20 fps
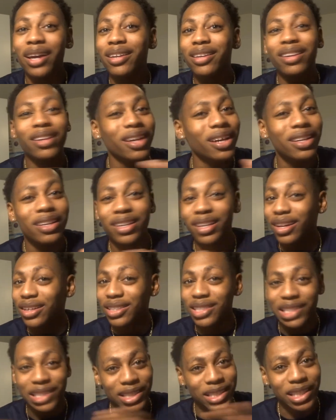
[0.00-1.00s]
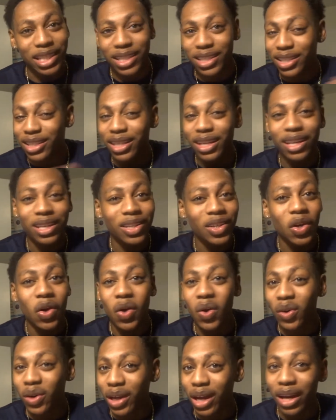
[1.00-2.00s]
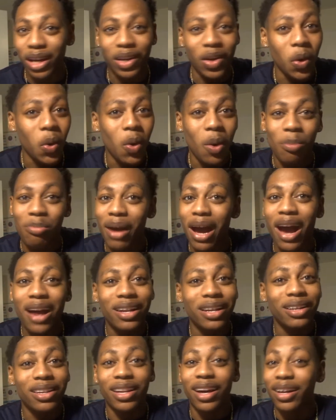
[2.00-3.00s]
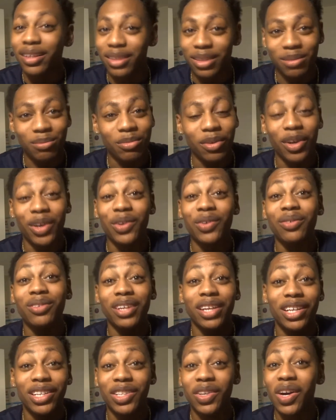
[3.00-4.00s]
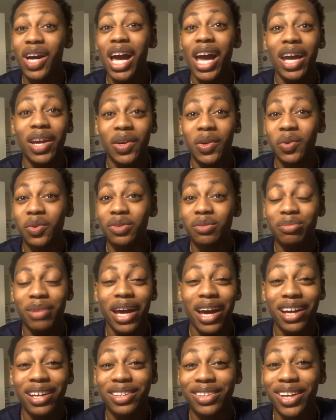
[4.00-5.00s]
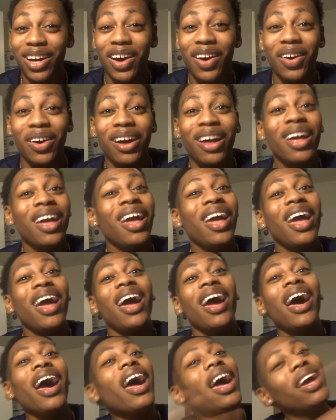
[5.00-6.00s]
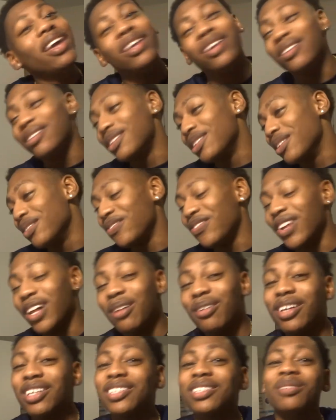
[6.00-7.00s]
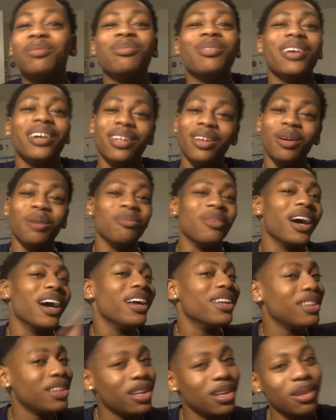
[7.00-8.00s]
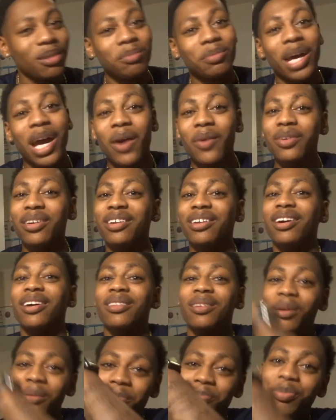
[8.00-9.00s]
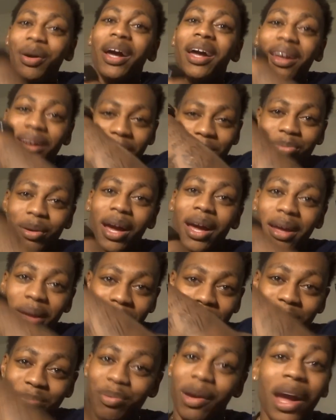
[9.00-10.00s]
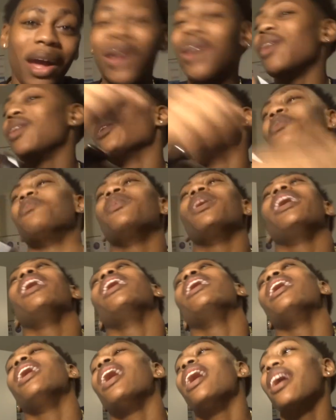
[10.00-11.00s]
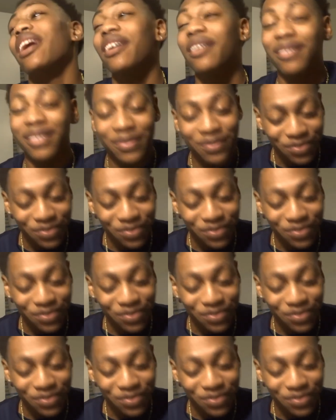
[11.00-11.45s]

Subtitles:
nothing else to sit, done, go about it, nothing, bro. You need your ankles back, dog. Hey, YouTube fam, it's your boy LamontDidIt back with another bang, bang, banger, man. Hey.